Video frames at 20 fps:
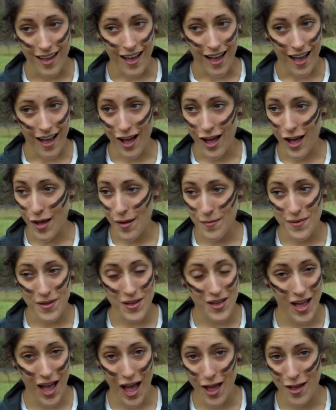
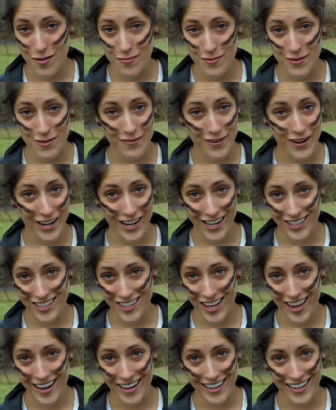I would be very
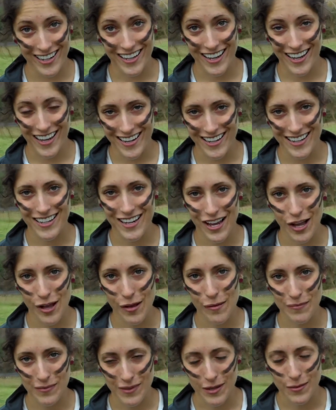excited again.
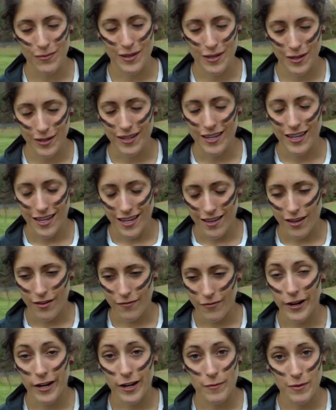It'd be
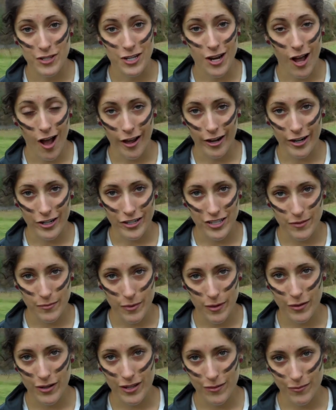very much an honor to be
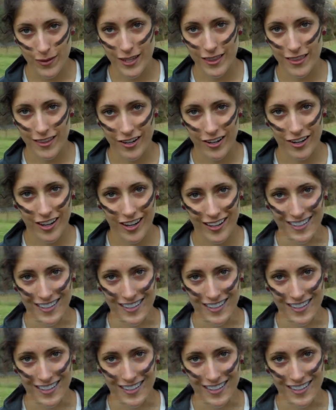able to compete there again.